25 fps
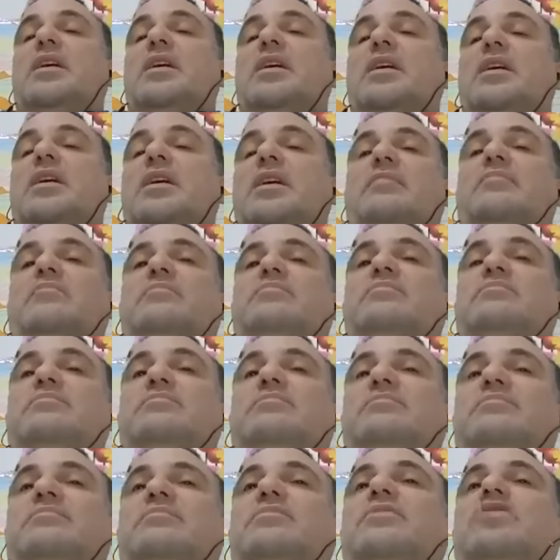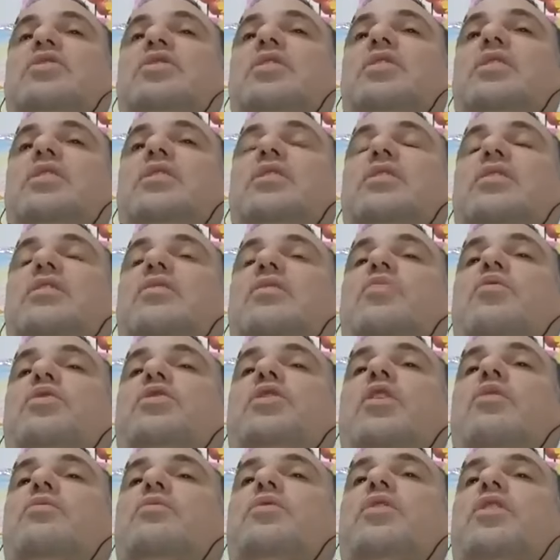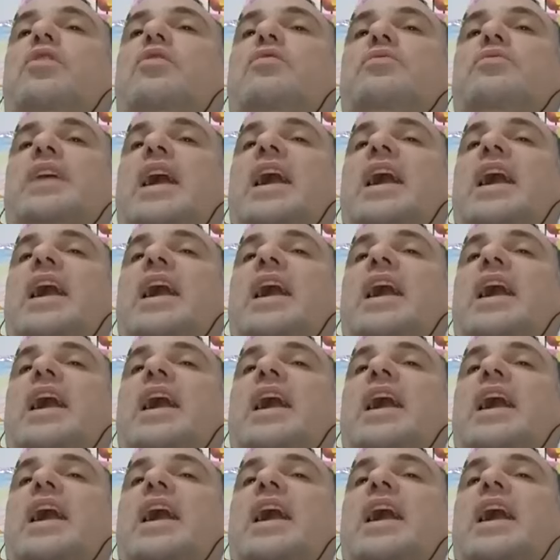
Um, we don't know.